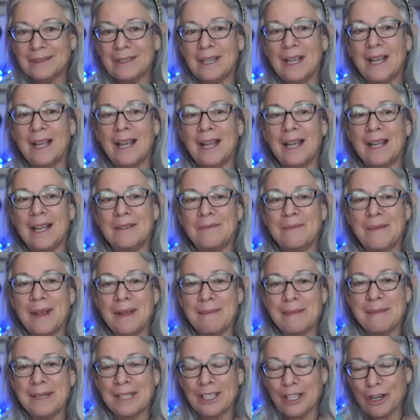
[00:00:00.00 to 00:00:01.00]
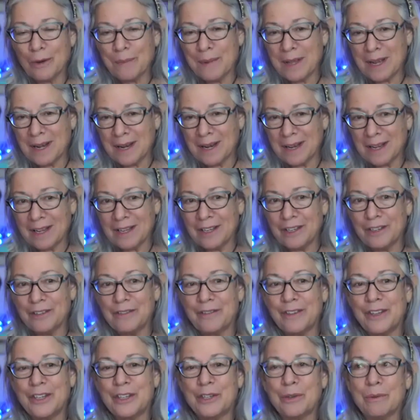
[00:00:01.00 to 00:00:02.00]
and maybe a little bit of
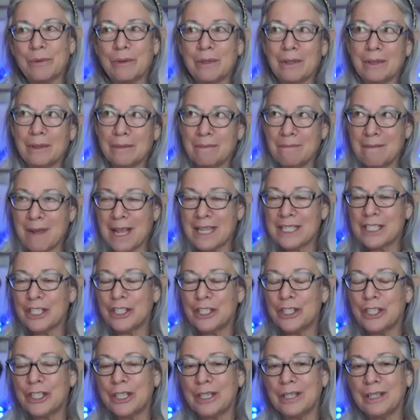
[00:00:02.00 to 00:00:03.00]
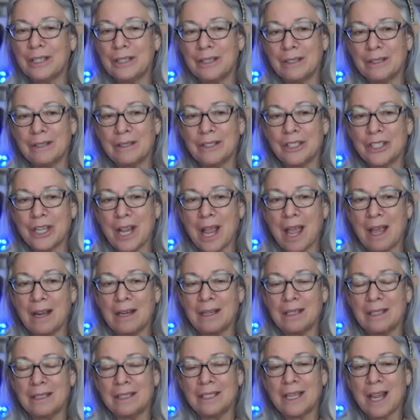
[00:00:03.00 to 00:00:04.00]
individual messaging
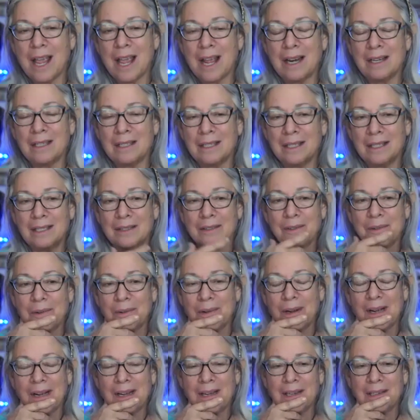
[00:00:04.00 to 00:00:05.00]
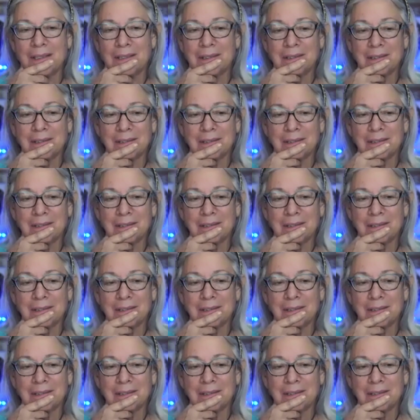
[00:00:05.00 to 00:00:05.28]
channeling. Wow.